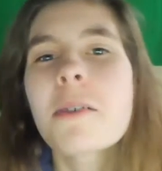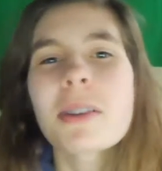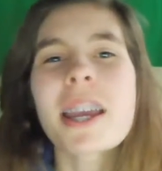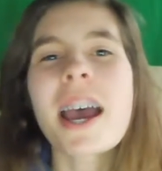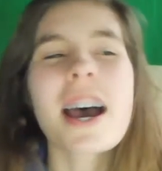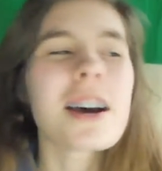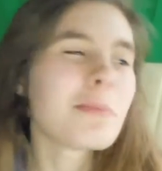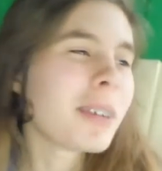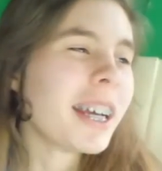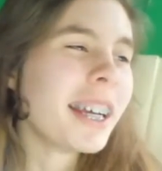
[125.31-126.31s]
But
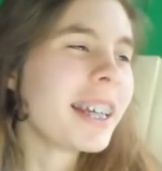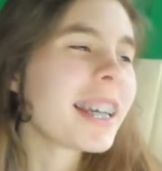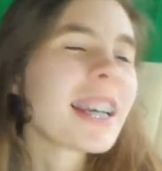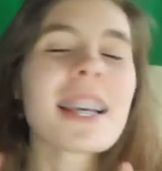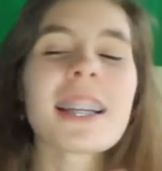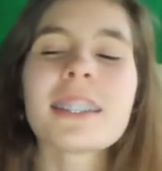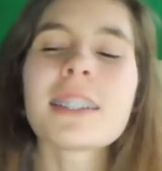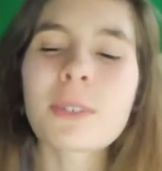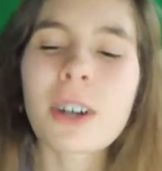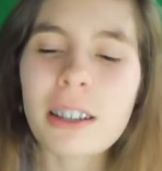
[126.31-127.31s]
yeah,
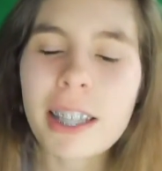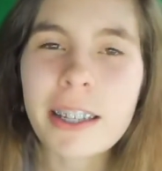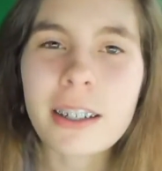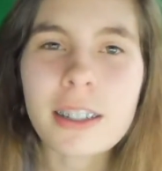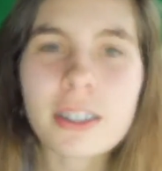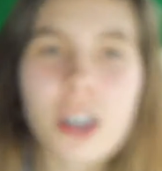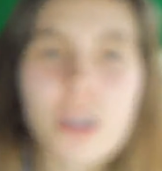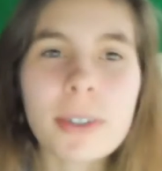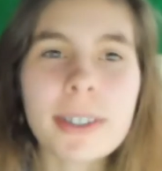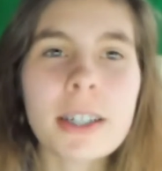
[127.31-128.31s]
just thought I'd let you guys
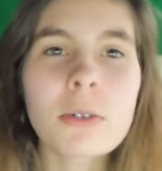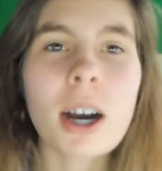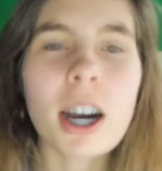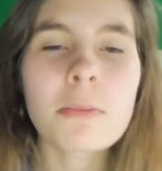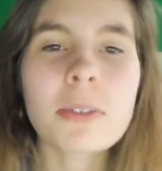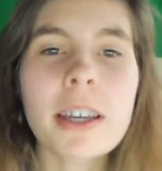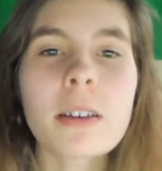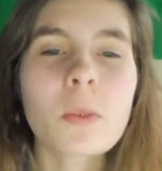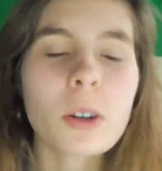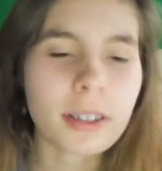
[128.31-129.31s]
know this little update
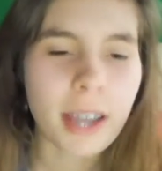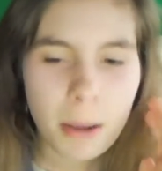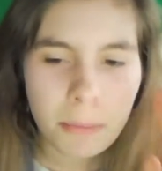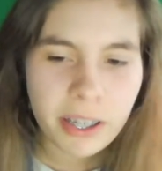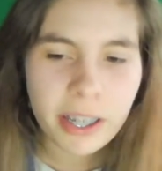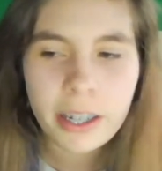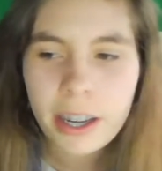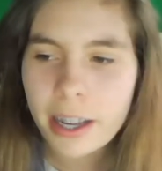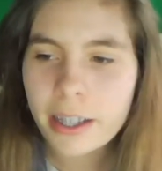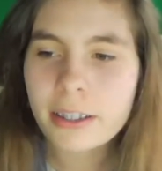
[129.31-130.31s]
of what's happening,
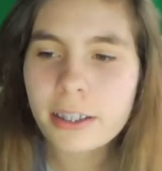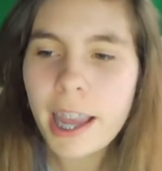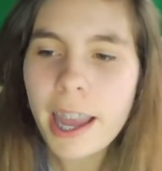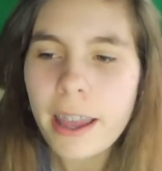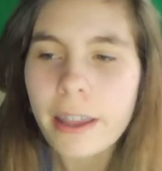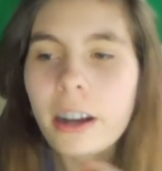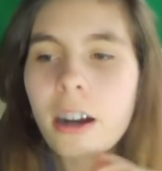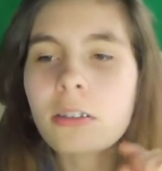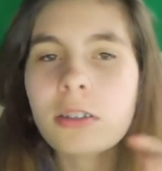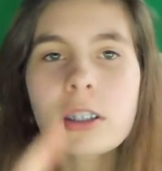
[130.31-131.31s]
and yeah,
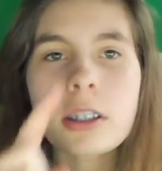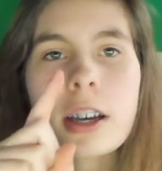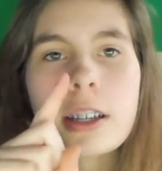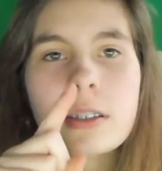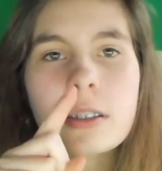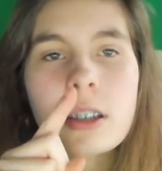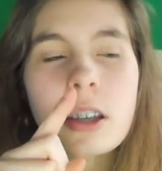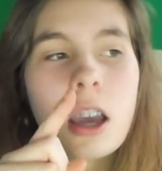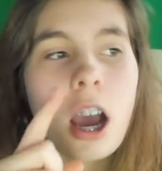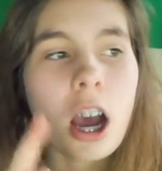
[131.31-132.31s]
I'll see you guys.
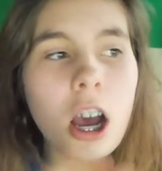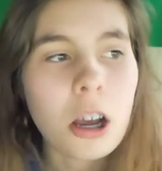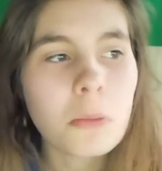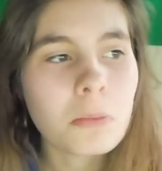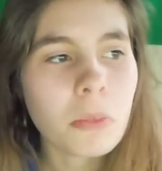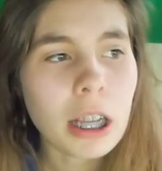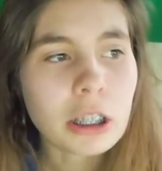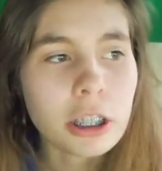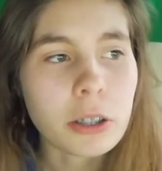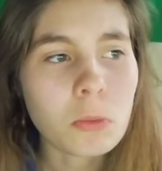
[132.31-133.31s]

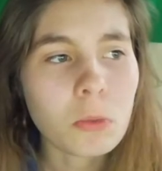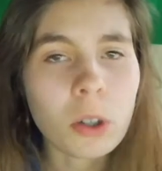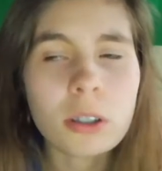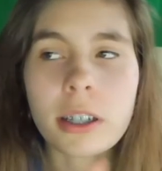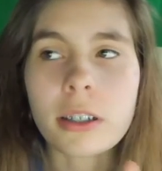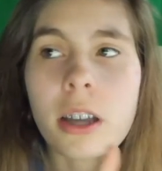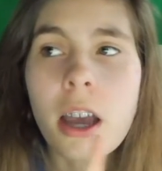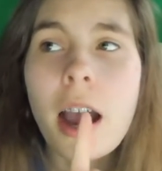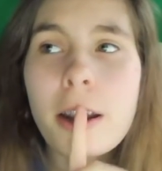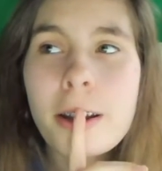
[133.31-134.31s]
Actually, one second.
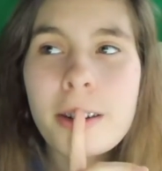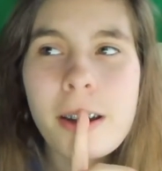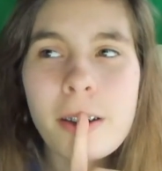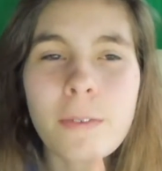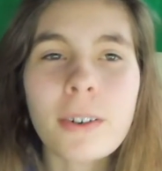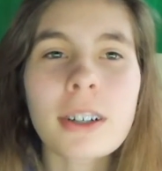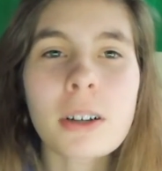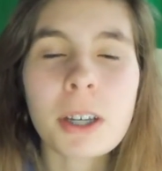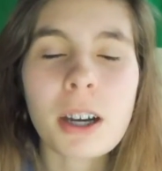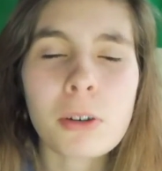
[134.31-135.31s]
I don't know if I'm going
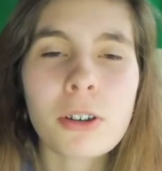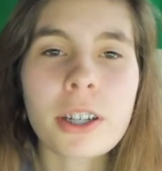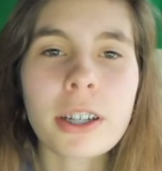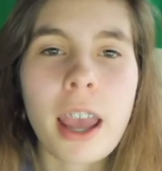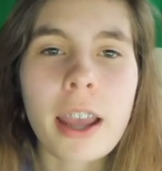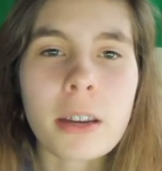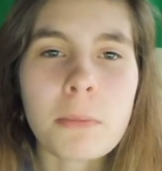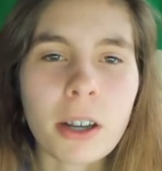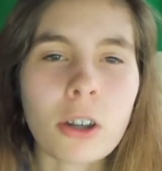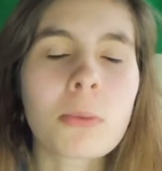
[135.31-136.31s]
to be uploading any
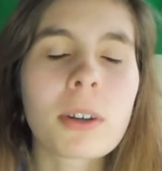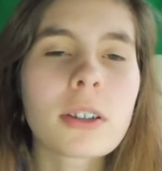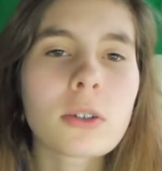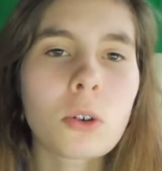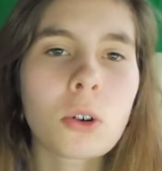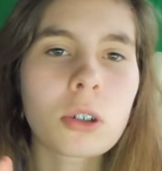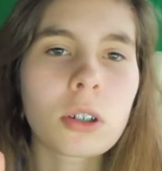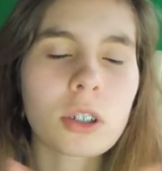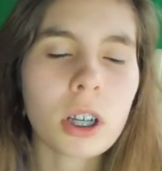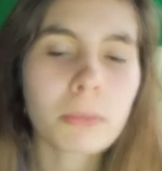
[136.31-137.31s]
pack openings on
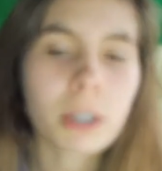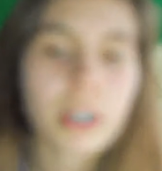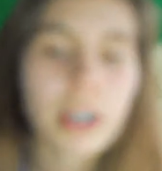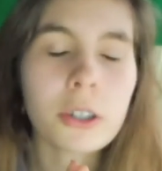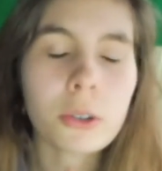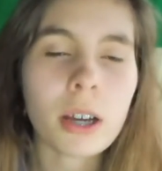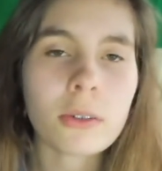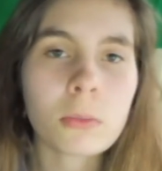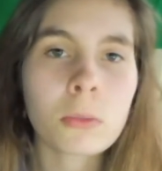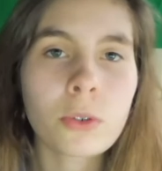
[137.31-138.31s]
Cyber Monday. I do
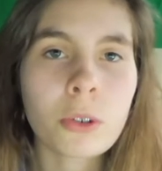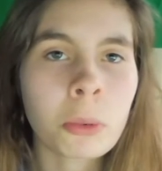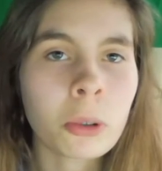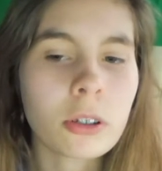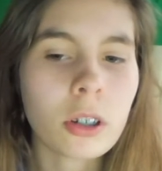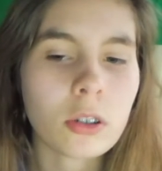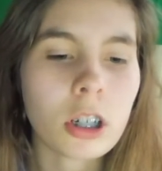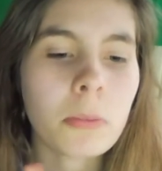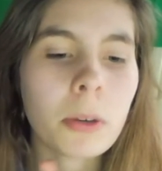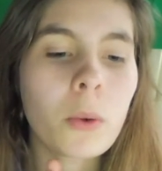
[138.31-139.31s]
have some more viewpoints stocked
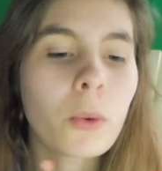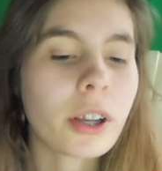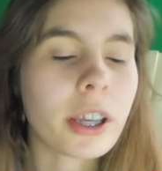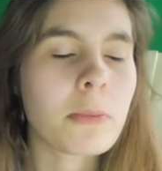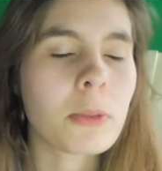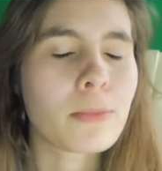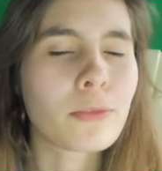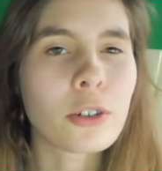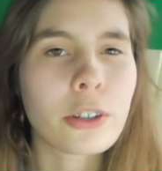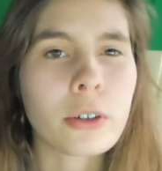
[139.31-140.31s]
up, but I want to keep them
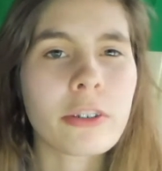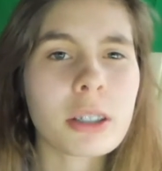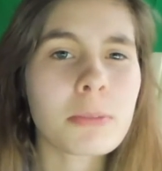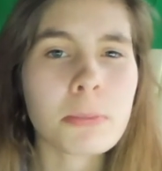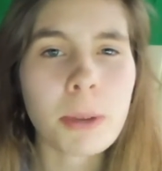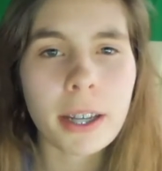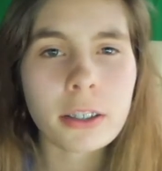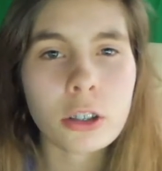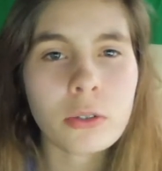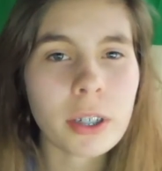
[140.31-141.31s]
for the Christmas
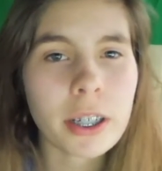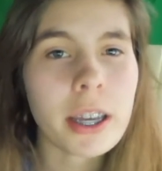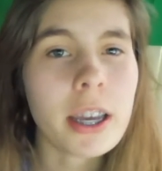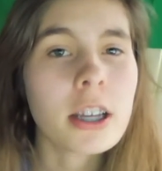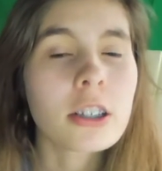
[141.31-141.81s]
packs, hopefully.